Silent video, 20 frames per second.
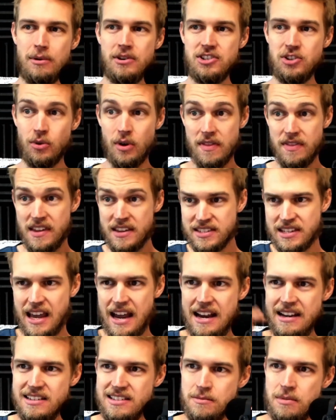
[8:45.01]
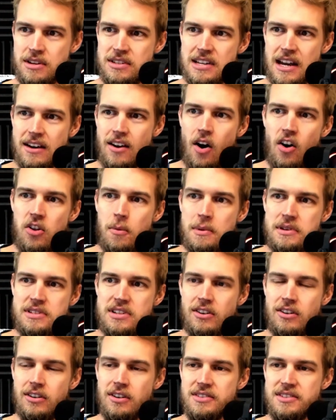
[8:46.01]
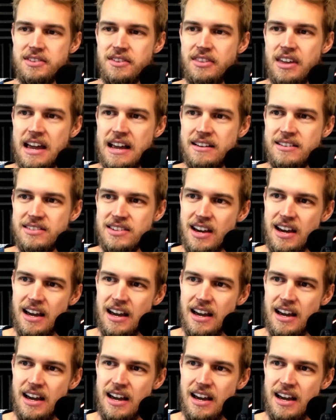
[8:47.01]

So in this case, I mean, you take all the materials and things,